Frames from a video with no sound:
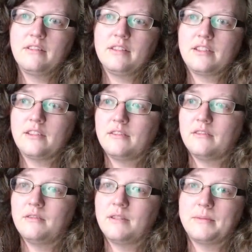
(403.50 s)

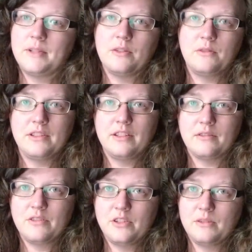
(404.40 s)
So I'm going to go into the
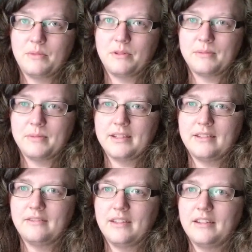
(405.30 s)
Christian perspective
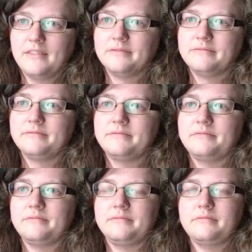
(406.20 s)
now.
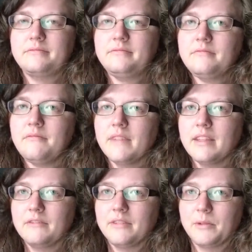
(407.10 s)

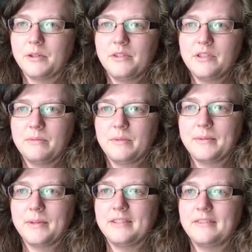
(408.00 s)
And from a Christian
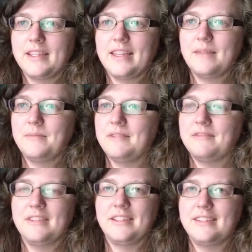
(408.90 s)
perspective, I can't be for
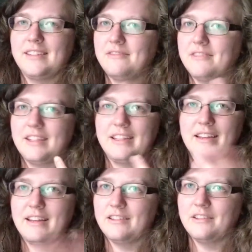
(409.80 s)
this, definitely
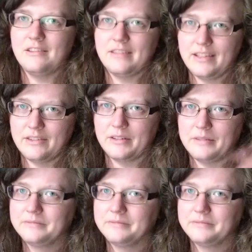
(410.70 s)
not at all either